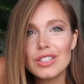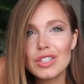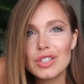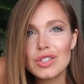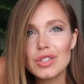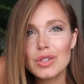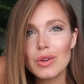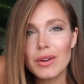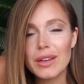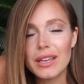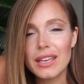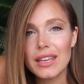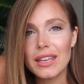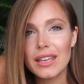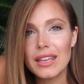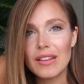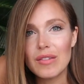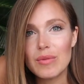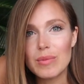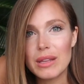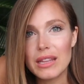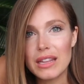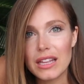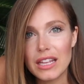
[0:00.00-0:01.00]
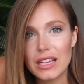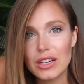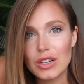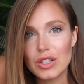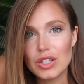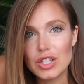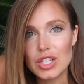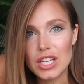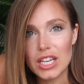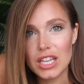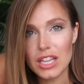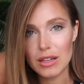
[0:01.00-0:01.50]
just so it can give me the
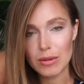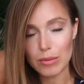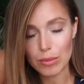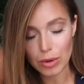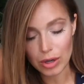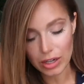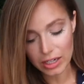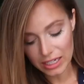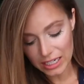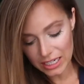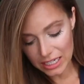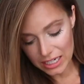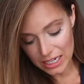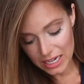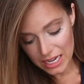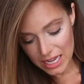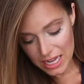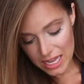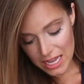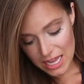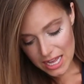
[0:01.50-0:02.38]
energy in the morning.